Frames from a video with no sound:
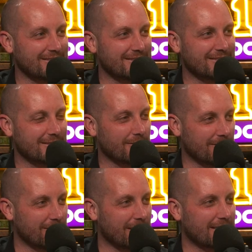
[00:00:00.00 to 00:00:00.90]
You
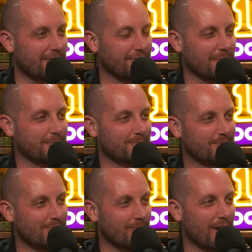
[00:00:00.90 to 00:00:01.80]
get that from
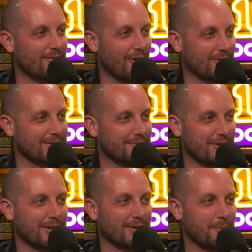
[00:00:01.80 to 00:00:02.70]
Braveheart. That's a
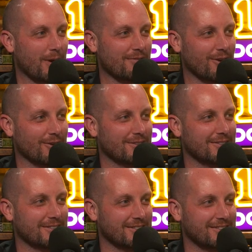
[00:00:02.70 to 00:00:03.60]
very good
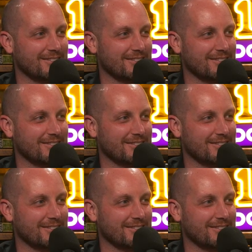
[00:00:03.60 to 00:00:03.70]
Braveheart.